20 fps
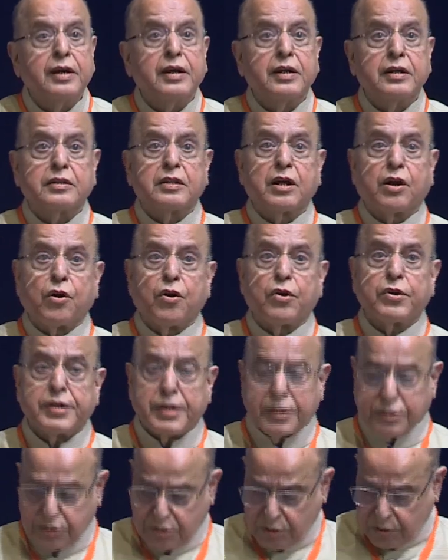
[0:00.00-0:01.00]
in the
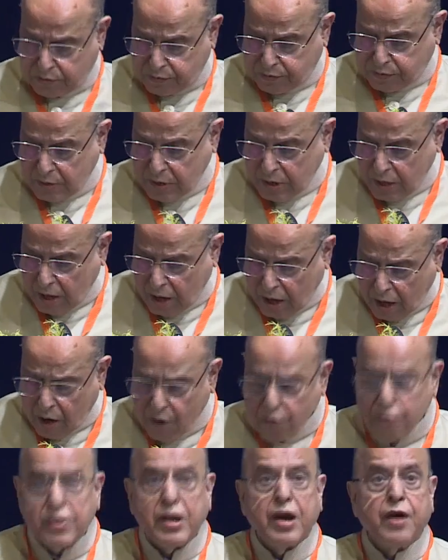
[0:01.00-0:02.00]
context of how
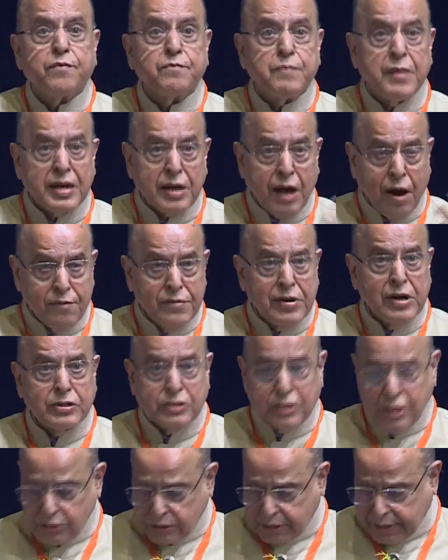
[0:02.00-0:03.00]
we have
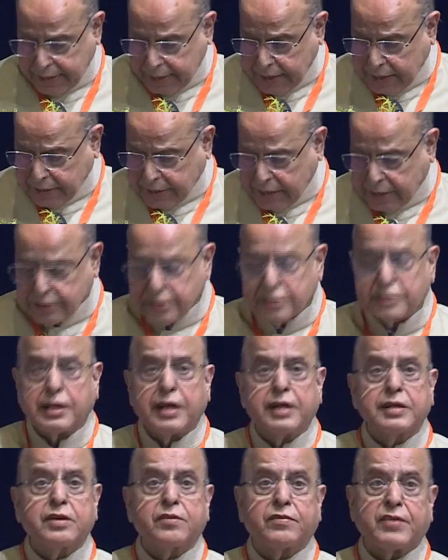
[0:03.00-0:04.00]
ourselves created these
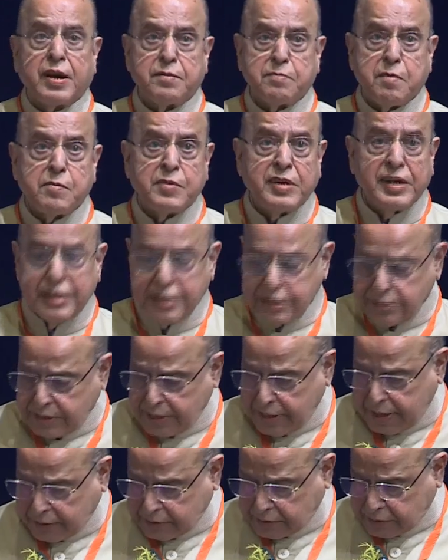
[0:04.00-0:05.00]
kind of capabilities
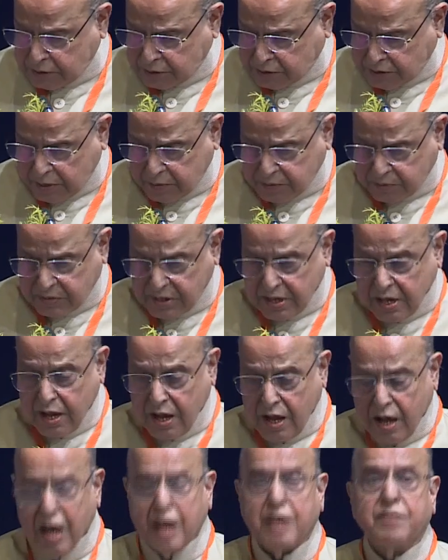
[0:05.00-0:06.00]
and systems
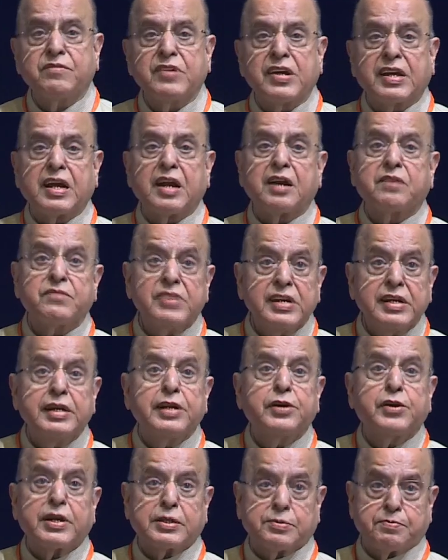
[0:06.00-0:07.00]
and we
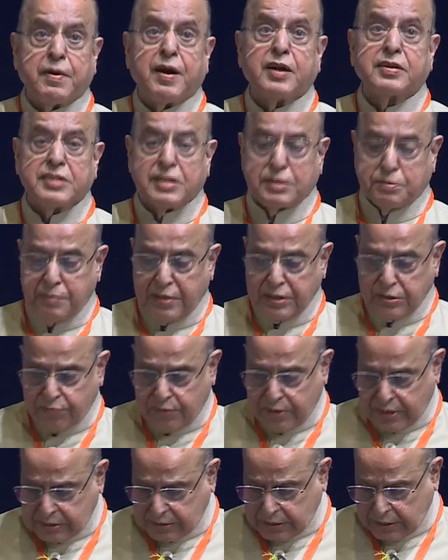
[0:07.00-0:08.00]
need to expand this much
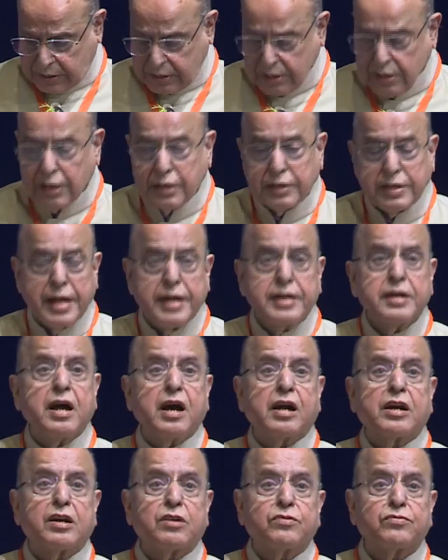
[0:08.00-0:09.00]
further. The
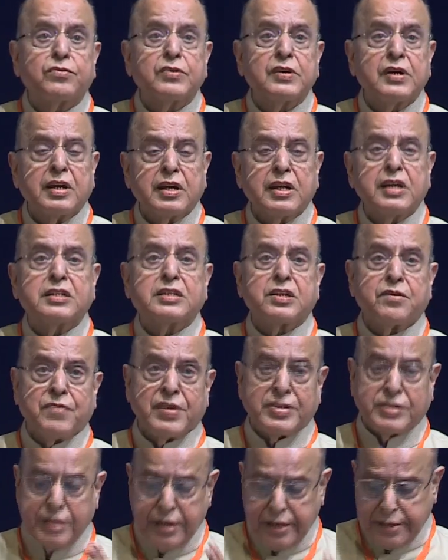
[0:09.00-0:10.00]
NRF is a
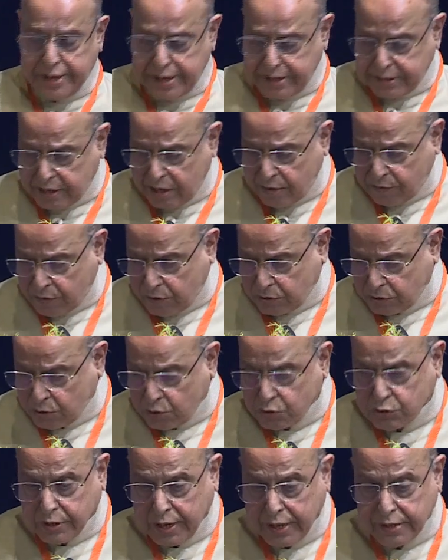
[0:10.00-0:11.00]
facilitator for
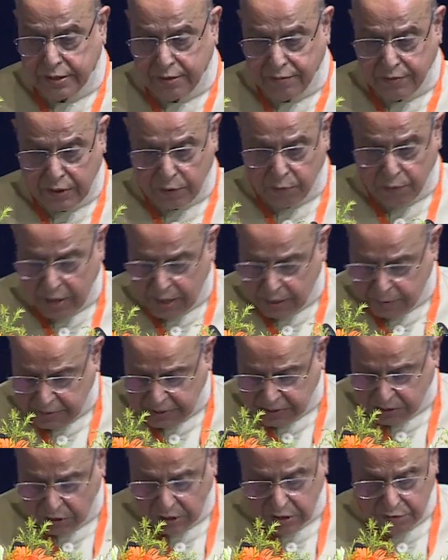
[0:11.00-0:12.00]
those kind of
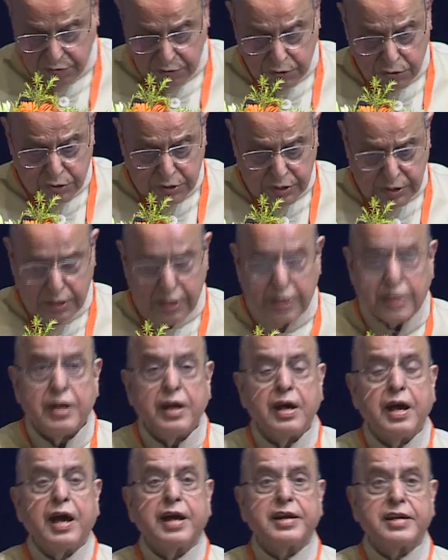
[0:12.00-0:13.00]
requirements of the future,
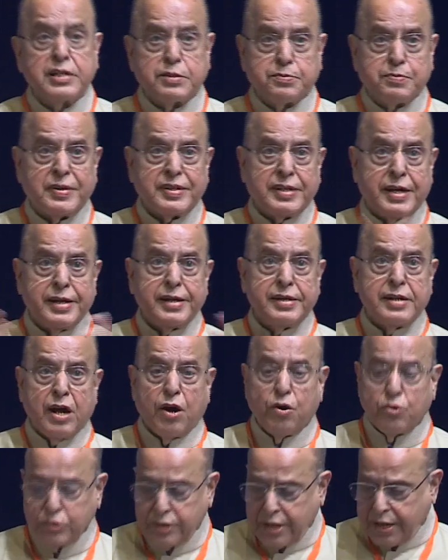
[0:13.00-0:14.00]
and especially
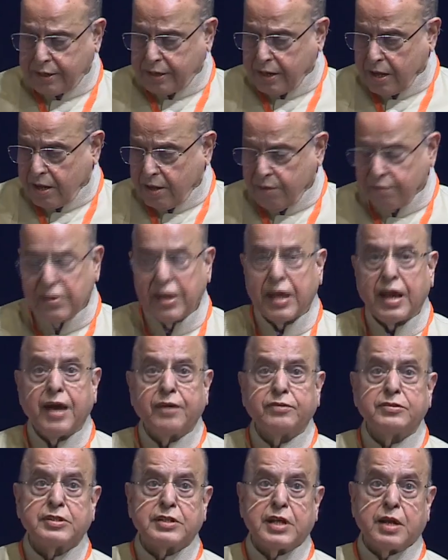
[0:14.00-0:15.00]
now that we
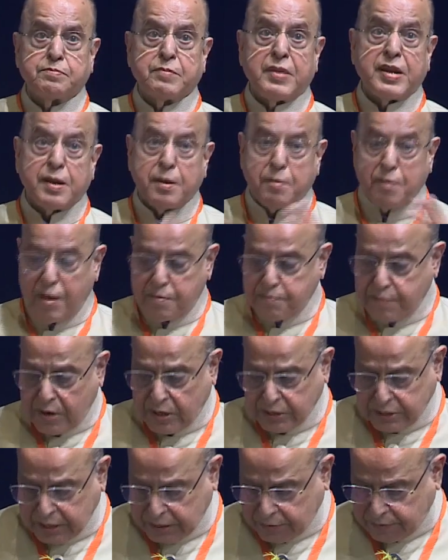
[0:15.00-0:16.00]
have this Atmanirbhar
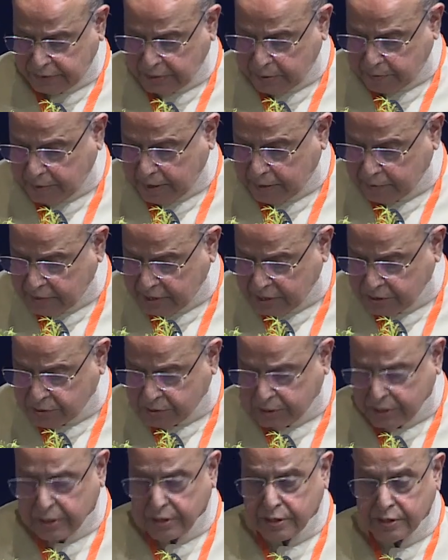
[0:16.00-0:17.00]
project with the Prime
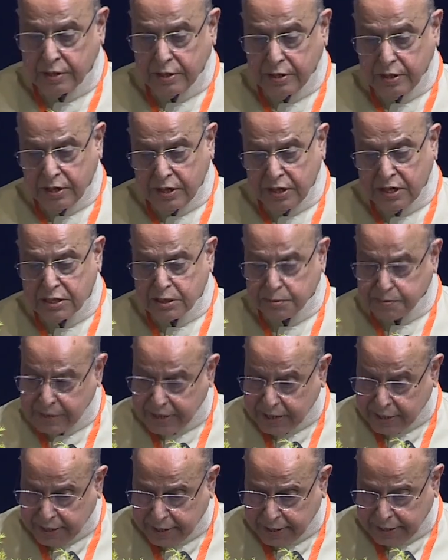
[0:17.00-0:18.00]
Minister, he is
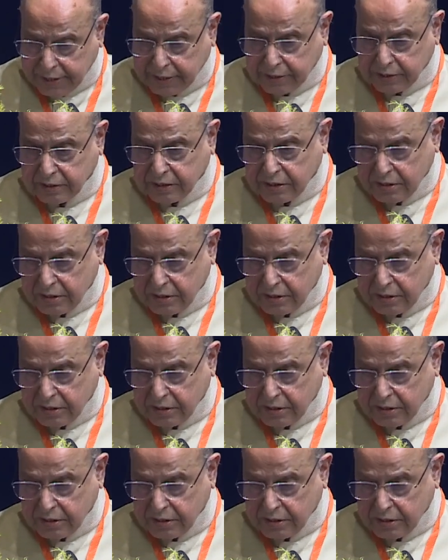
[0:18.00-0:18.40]
spearheading.